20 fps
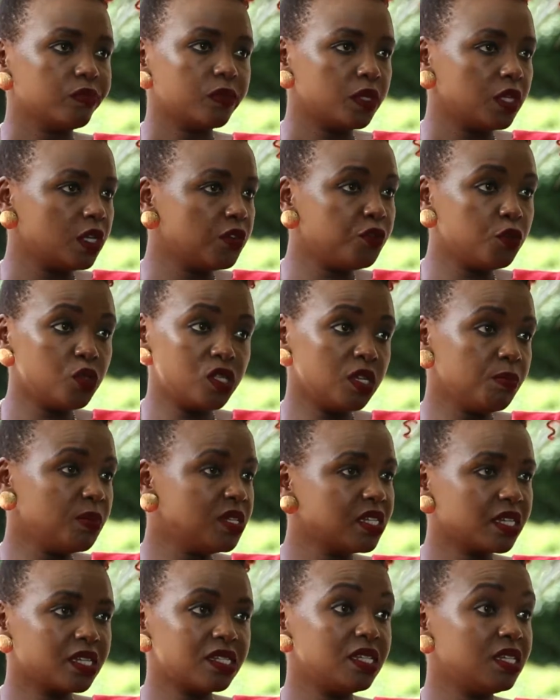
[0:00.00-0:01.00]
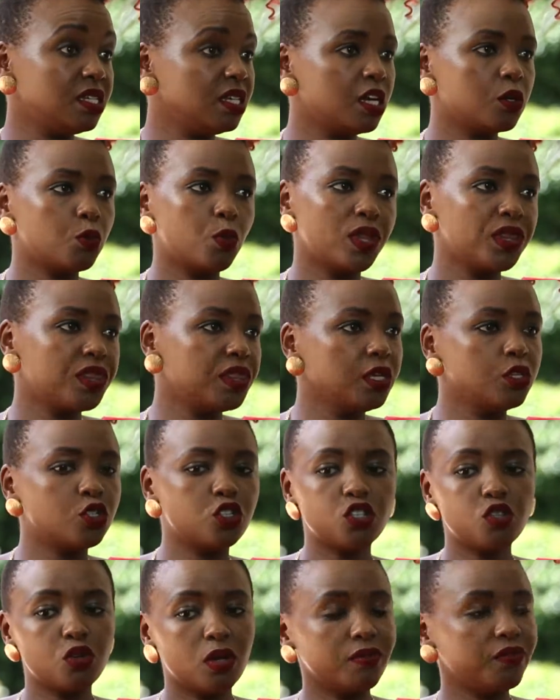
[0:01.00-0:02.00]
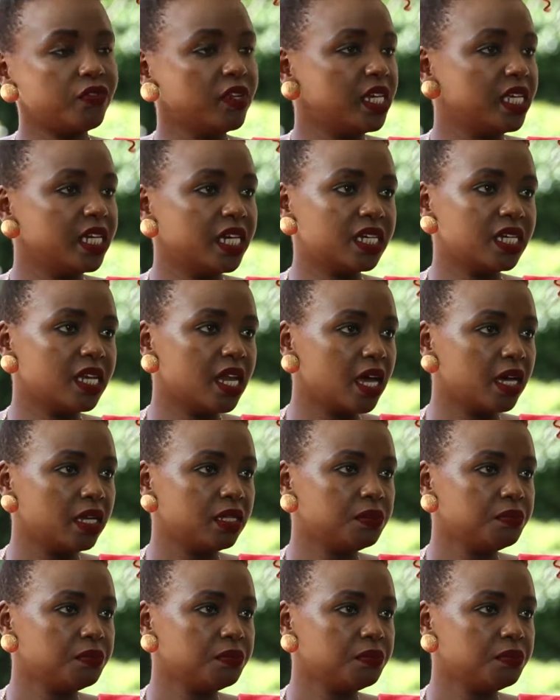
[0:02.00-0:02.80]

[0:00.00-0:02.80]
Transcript: If you see me succeeding at one thing, just know I'm failing at nine.